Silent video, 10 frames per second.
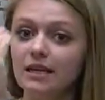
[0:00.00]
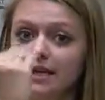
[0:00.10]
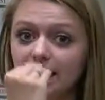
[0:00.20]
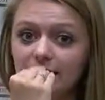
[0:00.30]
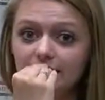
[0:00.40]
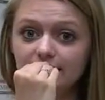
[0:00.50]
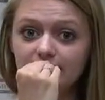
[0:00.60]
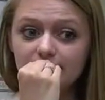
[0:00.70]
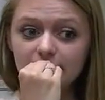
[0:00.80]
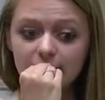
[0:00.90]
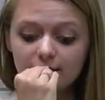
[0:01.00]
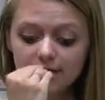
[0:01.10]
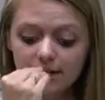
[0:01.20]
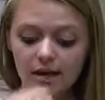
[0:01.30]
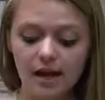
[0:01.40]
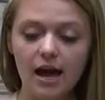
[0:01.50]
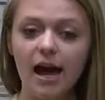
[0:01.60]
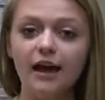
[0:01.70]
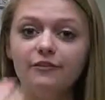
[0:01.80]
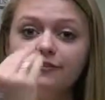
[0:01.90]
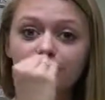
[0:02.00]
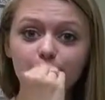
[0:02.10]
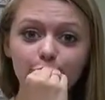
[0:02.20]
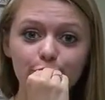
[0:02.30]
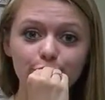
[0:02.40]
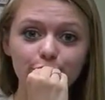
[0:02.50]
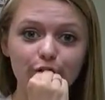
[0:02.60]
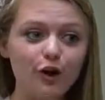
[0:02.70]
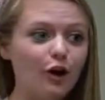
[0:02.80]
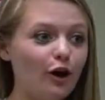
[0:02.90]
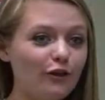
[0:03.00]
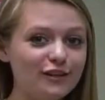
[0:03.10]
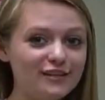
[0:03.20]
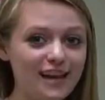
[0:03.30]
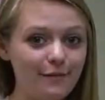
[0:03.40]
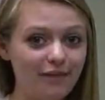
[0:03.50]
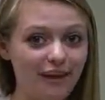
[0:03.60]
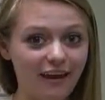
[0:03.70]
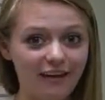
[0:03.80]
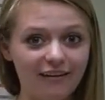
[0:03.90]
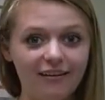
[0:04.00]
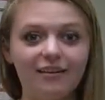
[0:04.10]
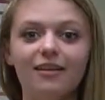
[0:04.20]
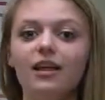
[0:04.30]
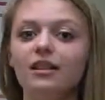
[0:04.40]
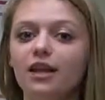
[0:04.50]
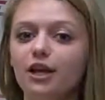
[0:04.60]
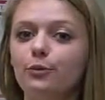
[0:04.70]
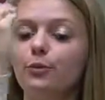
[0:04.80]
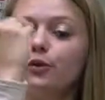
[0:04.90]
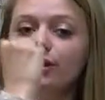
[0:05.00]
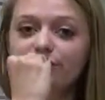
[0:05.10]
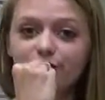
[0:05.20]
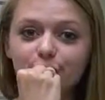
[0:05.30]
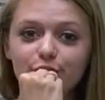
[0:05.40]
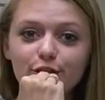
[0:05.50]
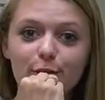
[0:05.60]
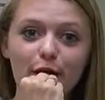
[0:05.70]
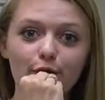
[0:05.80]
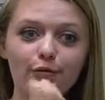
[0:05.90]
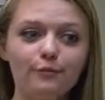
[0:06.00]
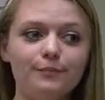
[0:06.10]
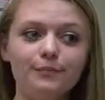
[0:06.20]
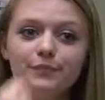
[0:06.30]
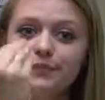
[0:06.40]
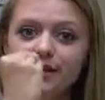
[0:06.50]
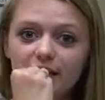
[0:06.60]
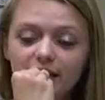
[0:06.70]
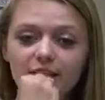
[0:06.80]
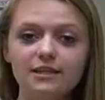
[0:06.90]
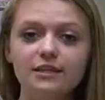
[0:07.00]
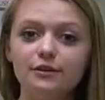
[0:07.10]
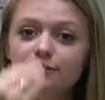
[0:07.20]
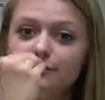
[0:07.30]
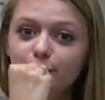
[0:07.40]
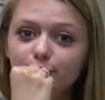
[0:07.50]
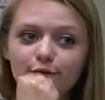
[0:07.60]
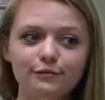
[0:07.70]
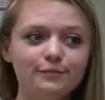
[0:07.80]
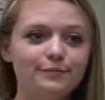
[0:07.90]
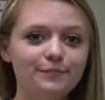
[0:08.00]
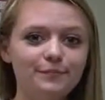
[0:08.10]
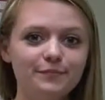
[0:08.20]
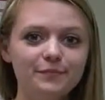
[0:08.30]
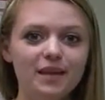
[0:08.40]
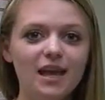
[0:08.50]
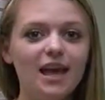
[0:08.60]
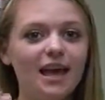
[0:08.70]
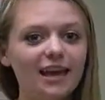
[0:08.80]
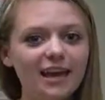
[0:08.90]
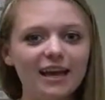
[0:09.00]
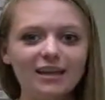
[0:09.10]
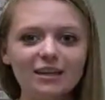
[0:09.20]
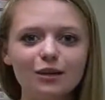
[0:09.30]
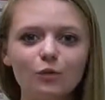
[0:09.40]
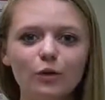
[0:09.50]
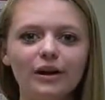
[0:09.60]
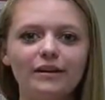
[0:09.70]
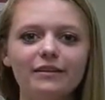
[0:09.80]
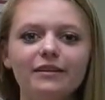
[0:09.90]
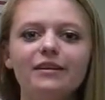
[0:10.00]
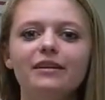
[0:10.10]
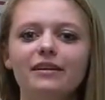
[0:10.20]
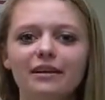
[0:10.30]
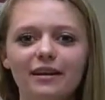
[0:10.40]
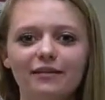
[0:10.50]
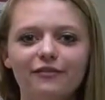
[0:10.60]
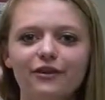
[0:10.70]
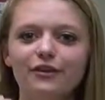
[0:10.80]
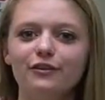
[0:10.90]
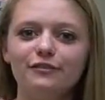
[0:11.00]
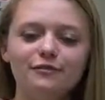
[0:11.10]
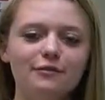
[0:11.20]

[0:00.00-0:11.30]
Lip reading: Eat and food are the same thing. Like you're pulling food to your mouth. You eat food. It can get a little weird if you're